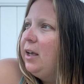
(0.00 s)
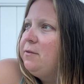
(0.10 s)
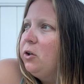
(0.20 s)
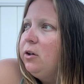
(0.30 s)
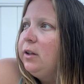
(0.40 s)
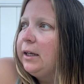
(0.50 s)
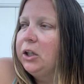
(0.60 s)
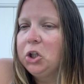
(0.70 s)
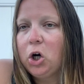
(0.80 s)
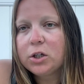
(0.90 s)
If you're like a
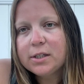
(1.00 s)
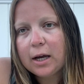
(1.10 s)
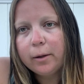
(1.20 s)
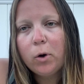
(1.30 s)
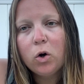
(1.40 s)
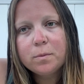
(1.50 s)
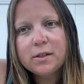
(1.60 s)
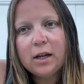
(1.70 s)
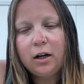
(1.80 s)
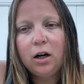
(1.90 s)
long-time
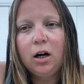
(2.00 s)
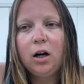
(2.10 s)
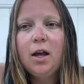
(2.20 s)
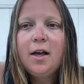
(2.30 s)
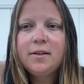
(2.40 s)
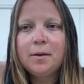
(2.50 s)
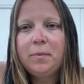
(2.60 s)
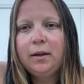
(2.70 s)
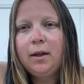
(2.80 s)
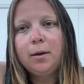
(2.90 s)
homesteader,
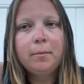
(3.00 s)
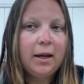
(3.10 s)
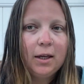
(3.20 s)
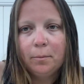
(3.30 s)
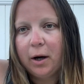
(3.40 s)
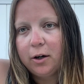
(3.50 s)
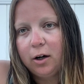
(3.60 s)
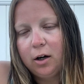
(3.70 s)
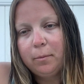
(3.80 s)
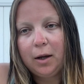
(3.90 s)
something like making
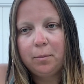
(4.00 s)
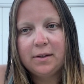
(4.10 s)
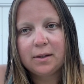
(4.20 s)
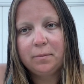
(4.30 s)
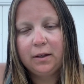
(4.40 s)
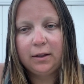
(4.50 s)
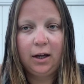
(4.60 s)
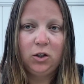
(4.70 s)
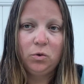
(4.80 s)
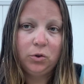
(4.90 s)
butter might be something that
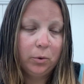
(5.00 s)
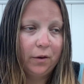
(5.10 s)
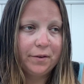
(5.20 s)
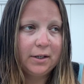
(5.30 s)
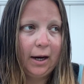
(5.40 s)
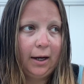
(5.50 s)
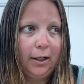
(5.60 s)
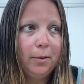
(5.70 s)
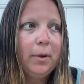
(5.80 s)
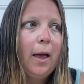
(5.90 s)
you do all the
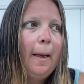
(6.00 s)
time.